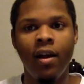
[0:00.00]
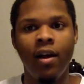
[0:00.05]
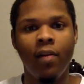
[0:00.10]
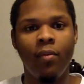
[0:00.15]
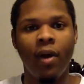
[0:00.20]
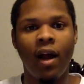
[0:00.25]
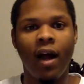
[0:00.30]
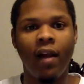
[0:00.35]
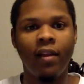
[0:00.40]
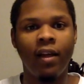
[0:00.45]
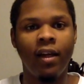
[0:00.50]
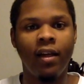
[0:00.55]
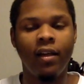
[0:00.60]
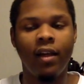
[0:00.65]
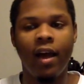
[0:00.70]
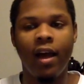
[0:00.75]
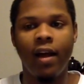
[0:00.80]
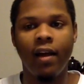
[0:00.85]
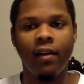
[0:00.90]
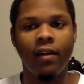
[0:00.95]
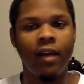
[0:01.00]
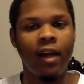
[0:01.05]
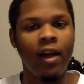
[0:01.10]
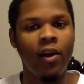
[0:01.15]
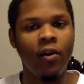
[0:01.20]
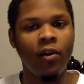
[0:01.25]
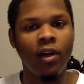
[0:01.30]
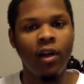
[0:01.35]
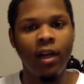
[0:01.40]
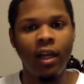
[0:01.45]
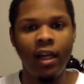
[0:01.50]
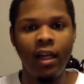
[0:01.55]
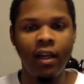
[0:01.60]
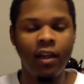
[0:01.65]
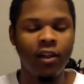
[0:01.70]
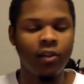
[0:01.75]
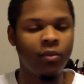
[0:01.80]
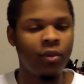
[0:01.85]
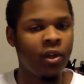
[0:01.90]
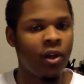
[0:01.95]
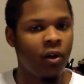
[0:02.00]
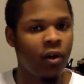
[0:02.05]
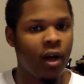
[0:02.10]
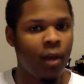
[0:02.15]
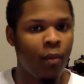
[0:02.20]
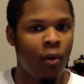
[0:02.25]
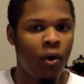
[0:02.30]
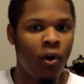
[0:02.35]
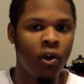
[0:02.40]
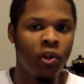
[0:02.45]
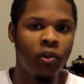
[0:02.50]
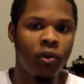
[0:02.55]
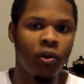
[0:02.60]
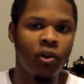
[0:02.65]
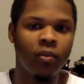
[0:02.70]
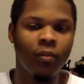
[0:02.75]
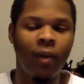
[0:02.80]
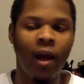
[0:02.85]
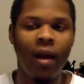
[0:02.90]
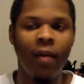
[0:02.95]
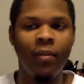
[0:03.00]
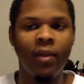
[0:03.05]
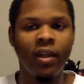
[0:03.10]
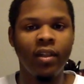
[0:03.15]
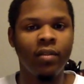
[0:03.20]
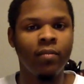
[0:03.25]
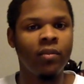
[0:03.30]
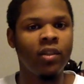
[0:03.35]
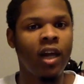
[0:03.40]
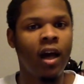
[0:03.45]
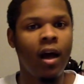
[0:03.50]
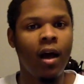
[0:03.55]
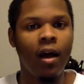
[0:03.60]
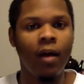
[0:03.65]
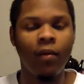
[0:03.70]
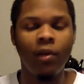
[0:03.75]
But I think that they're going to need, because we know that Paul George might miss some time.